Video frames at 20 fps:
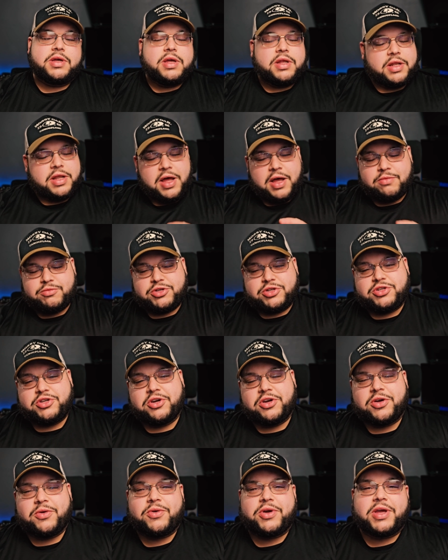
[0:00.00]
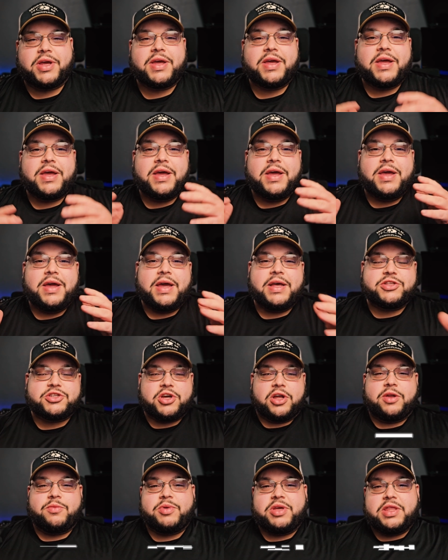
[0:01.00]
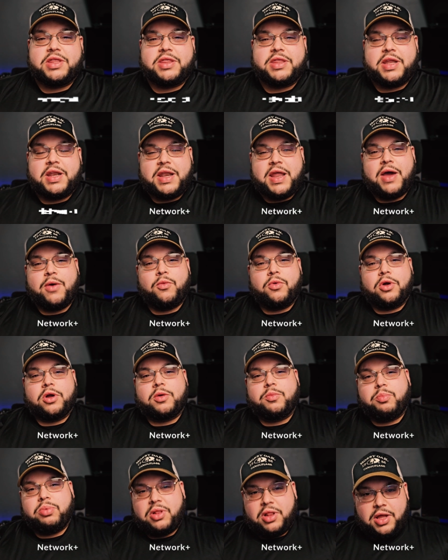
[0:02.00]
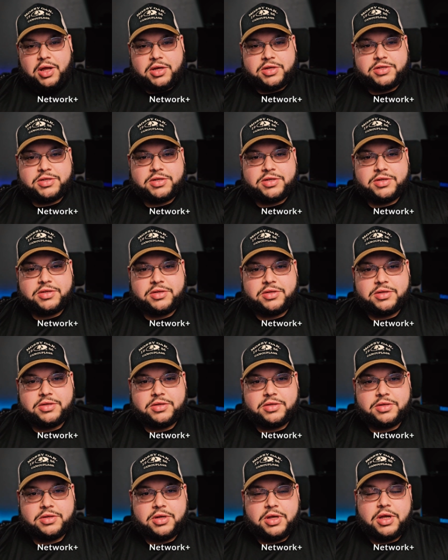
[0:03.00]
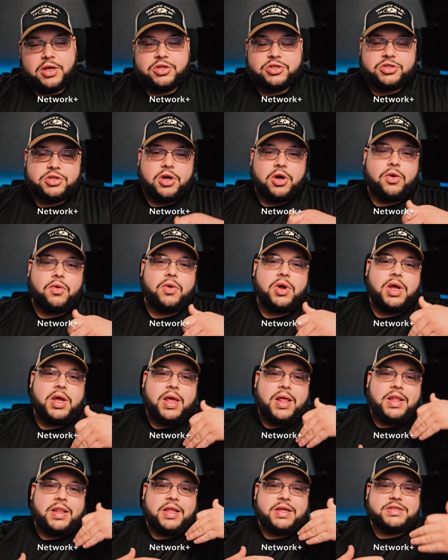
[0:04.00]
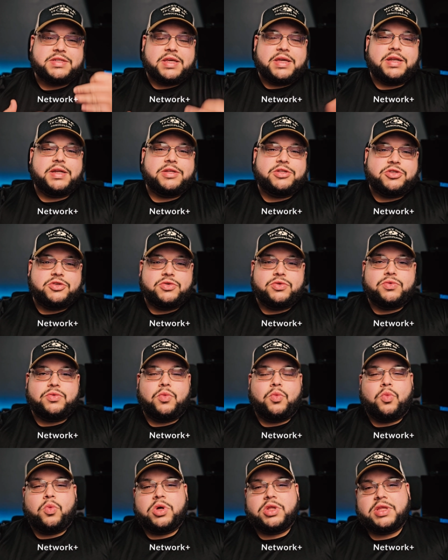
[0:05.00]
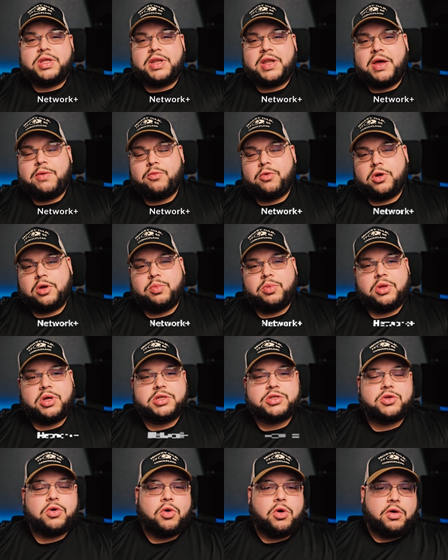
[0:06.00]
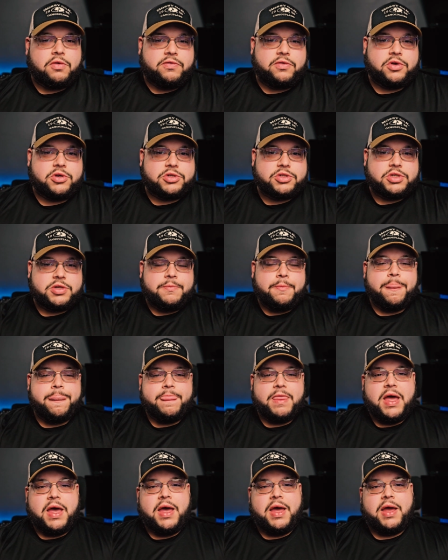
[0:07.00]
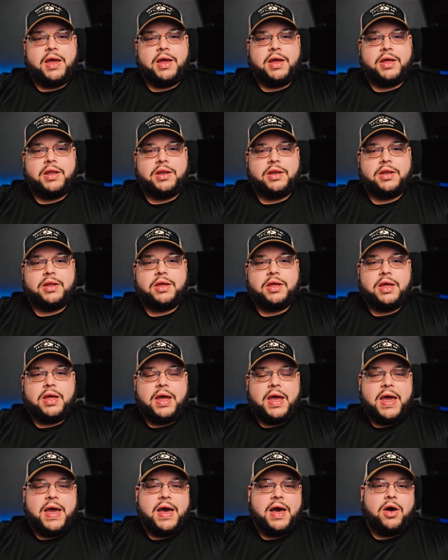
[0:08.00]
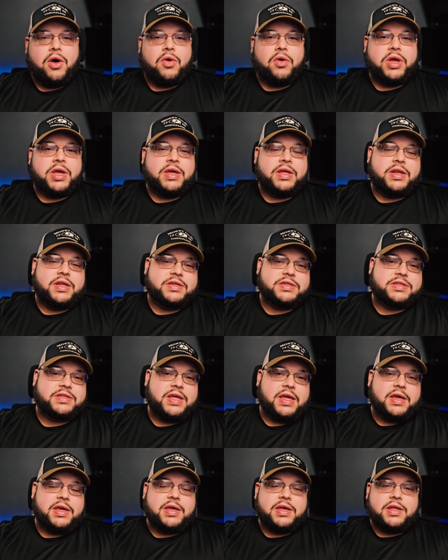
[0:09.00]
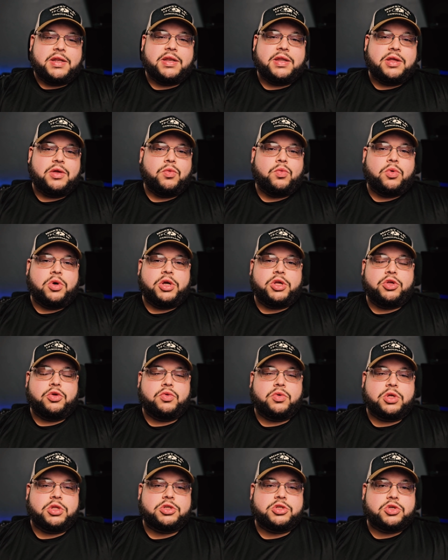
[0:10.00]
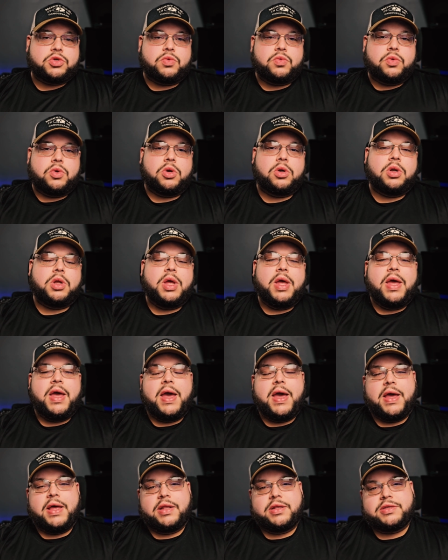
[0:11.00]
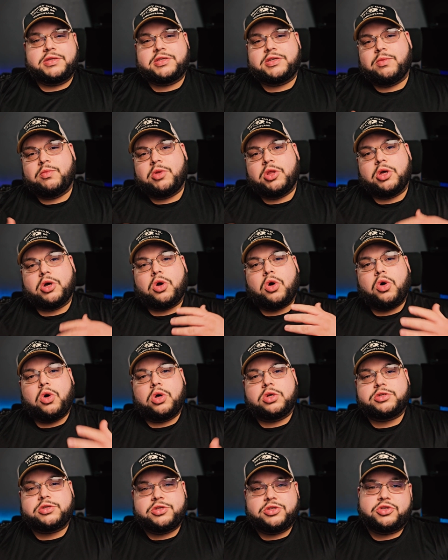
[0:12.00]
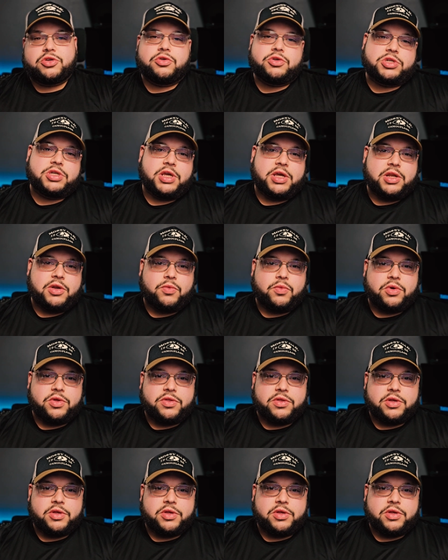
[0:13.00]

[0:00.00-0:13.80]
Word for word: no i'm just checking with you it's going to be the network plus so let's get into what the network plus offers and how it is taken, what you can score, and some of the costs associated with